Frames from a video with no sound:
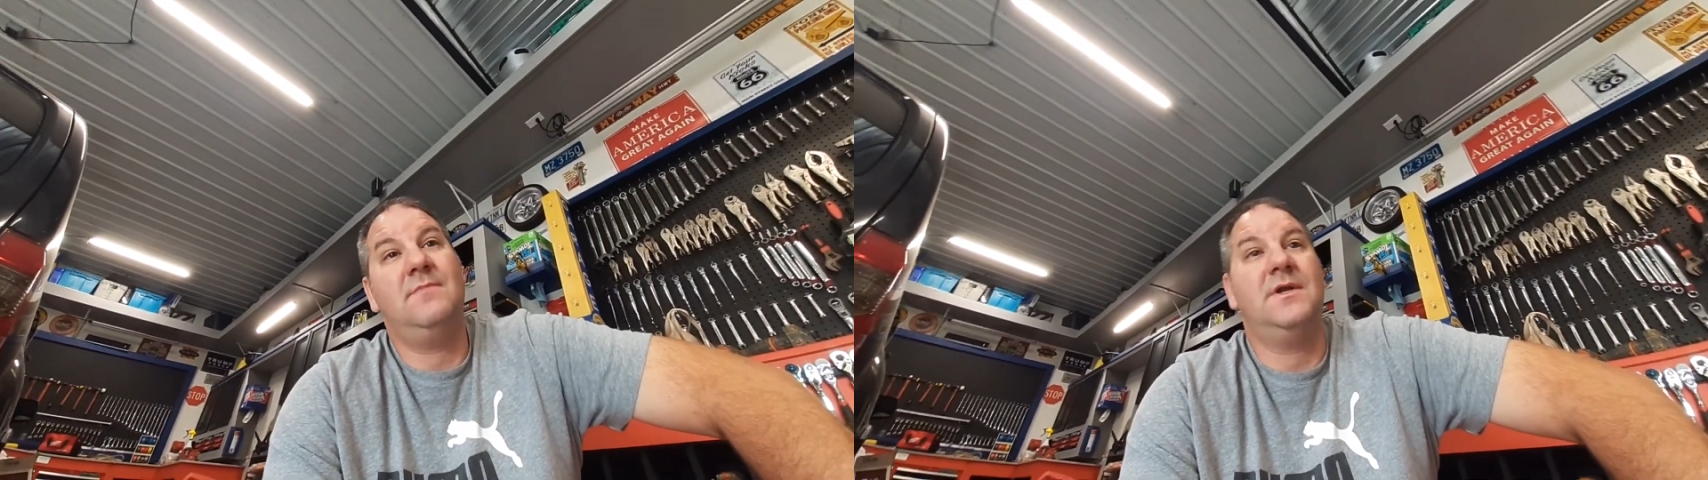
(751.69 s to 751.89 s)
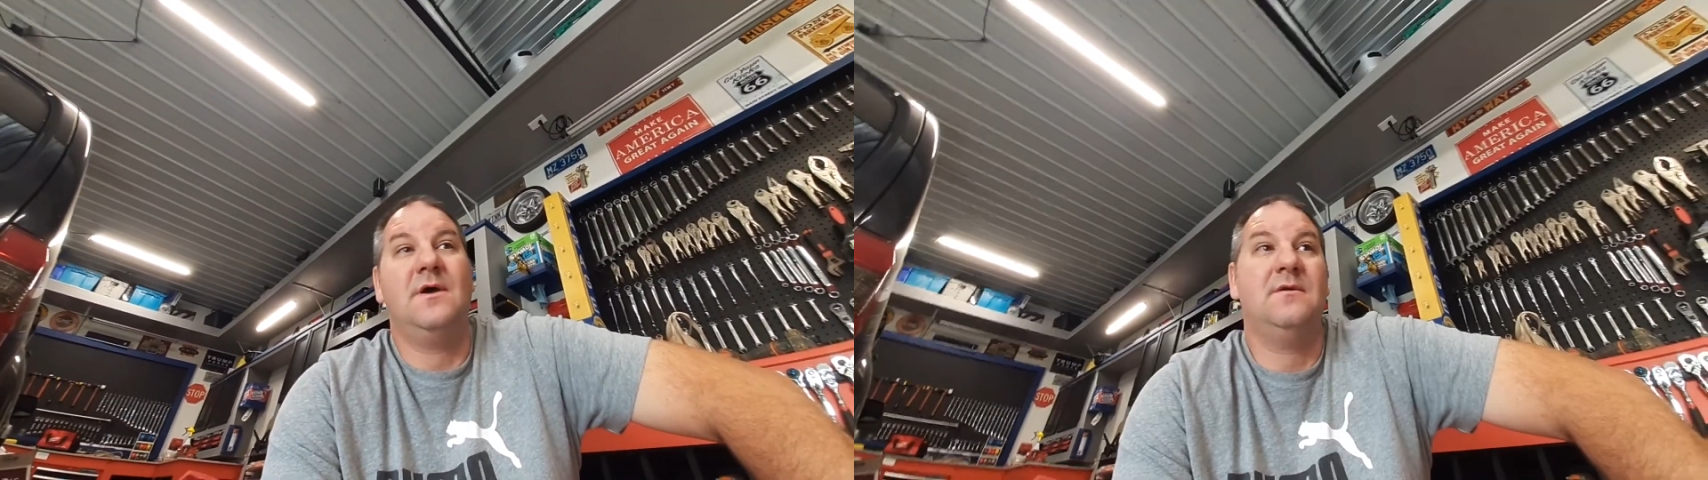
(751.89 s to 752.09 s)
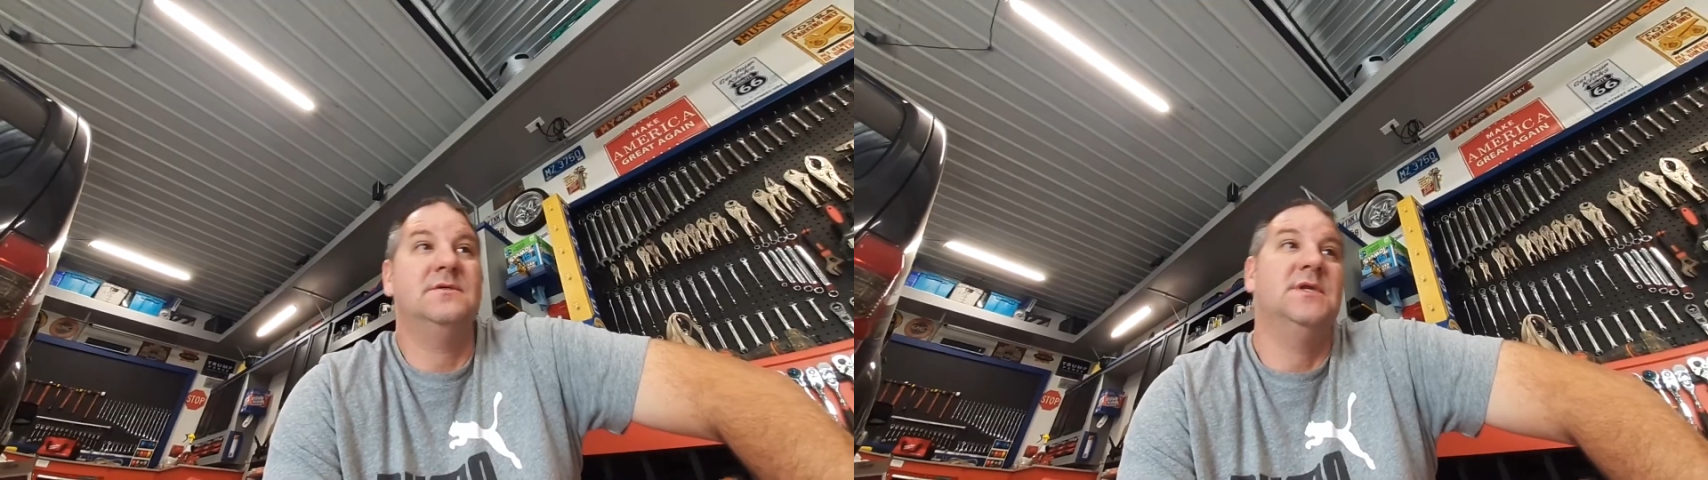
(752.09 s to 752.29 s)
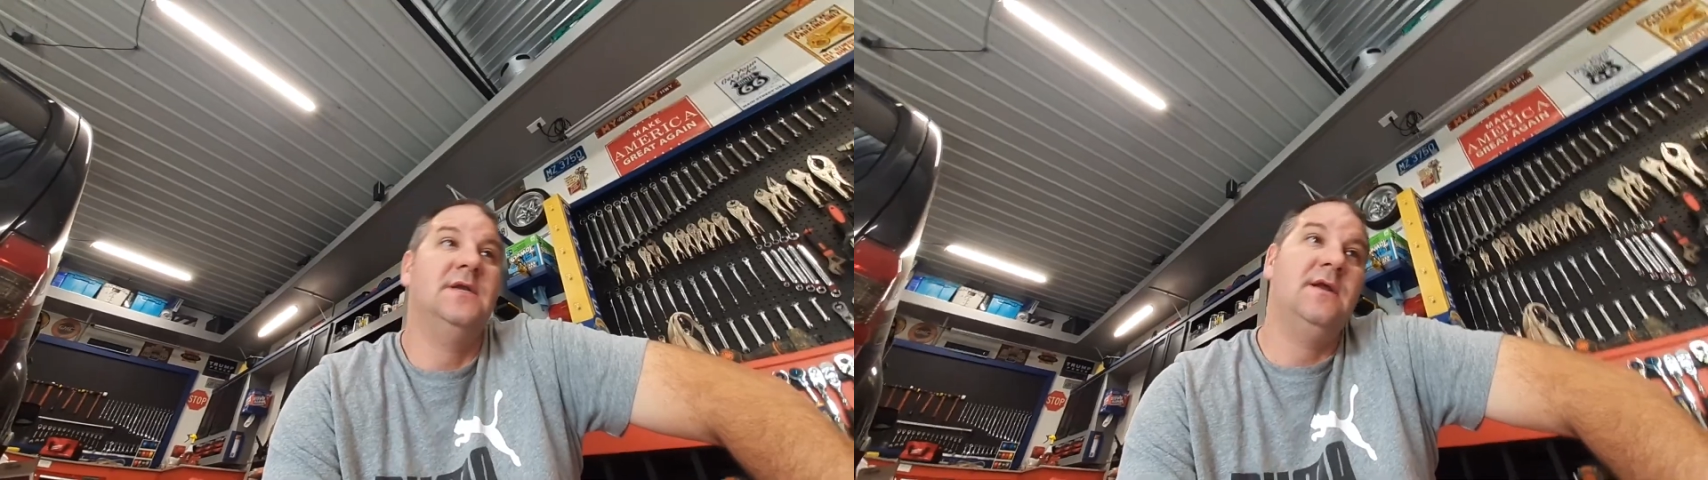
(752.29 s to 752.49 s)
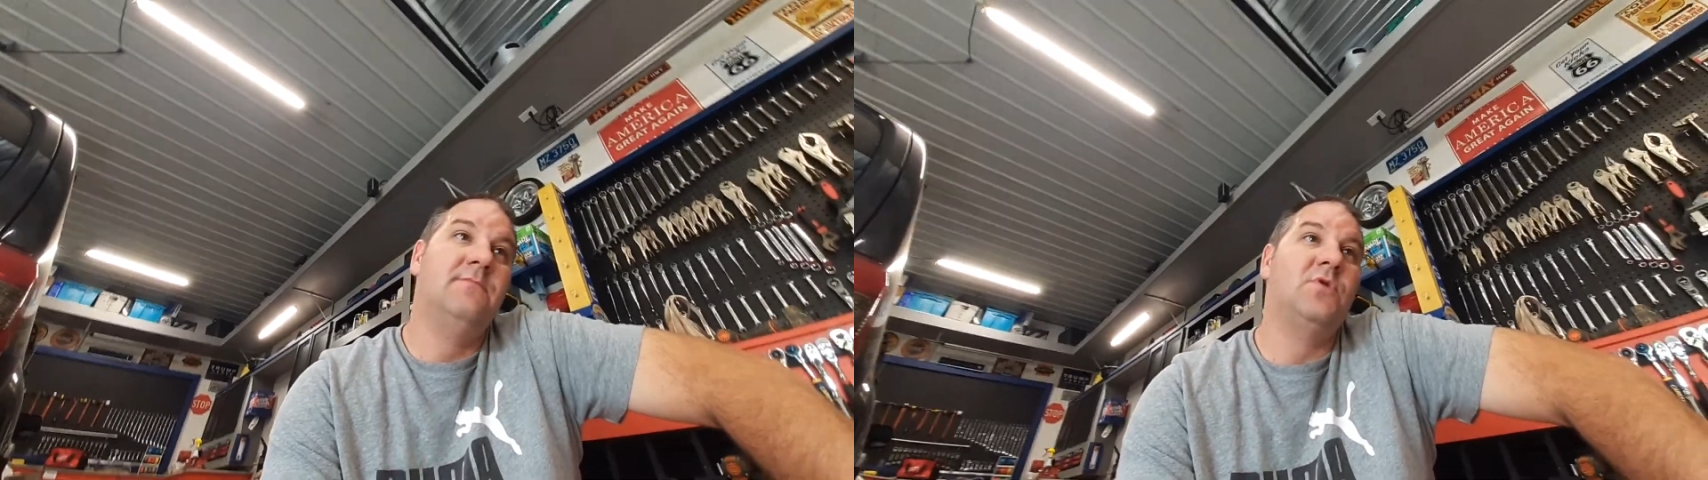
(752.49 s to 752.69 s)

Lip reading: My daughter was like, I'm